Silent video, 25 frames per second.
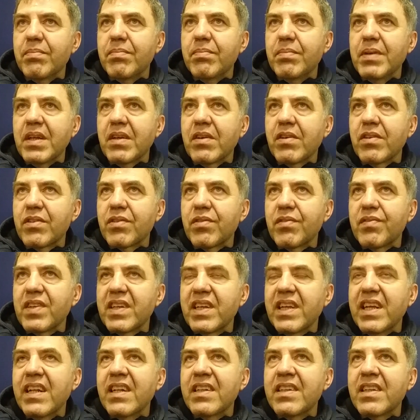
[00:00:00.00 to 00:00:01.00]
because of
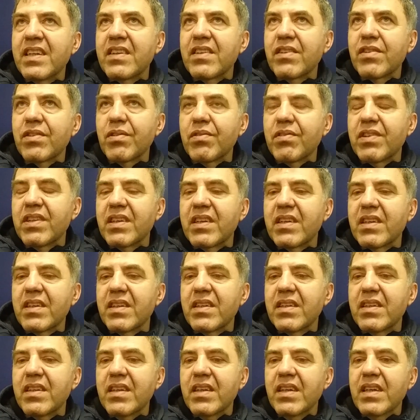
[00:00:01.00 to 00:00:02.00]
the illness. So
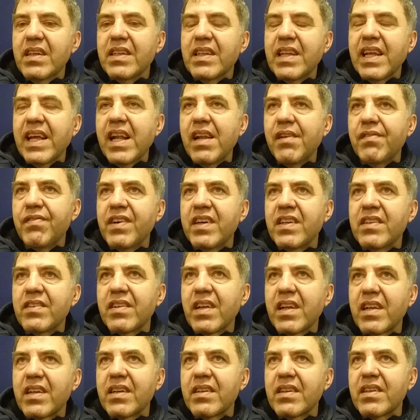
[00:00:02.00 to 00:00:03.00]
the elephants
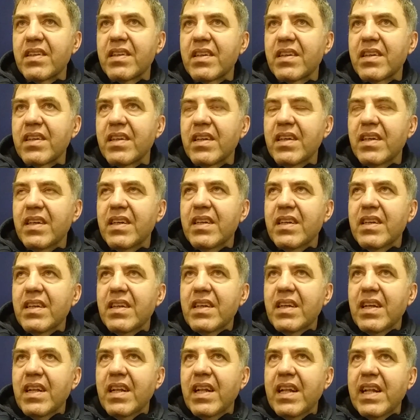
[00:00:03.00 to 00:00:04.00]
are
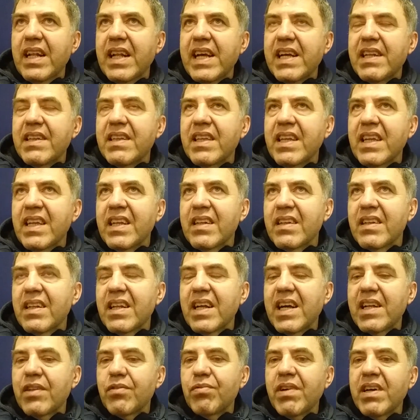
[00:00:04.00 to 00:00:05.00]
leaving
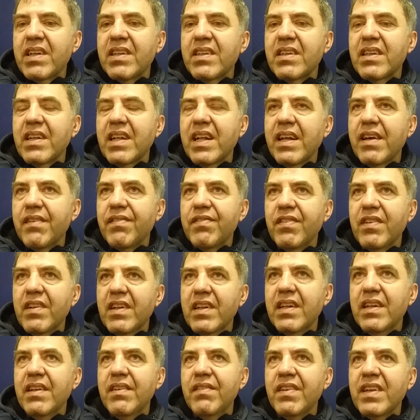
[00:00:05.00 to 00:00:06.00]
that one
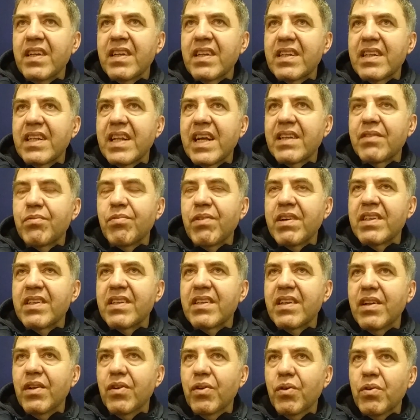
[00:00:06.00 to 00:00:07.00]

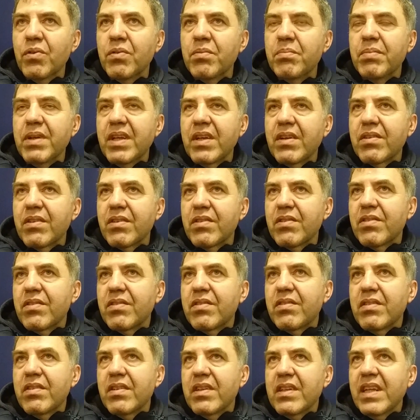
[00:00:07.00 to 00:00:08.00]
alone,
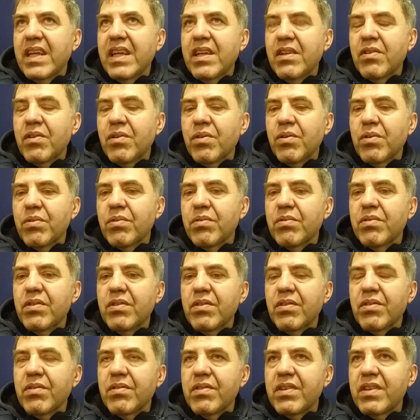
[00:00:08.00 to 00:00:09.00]
because they know,
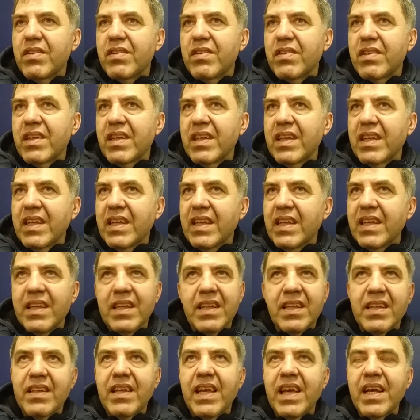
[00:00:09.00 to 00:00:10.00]

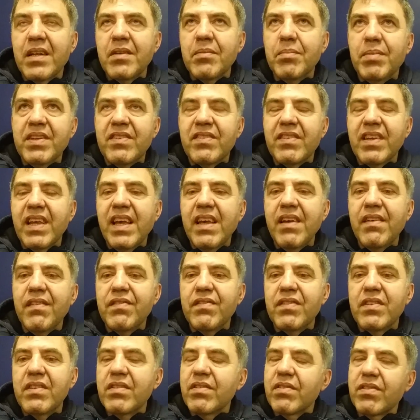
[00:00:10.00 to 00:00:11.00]
it can be
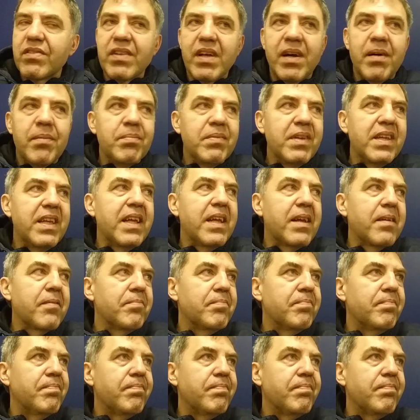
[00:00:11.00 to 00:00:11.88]
saved or something.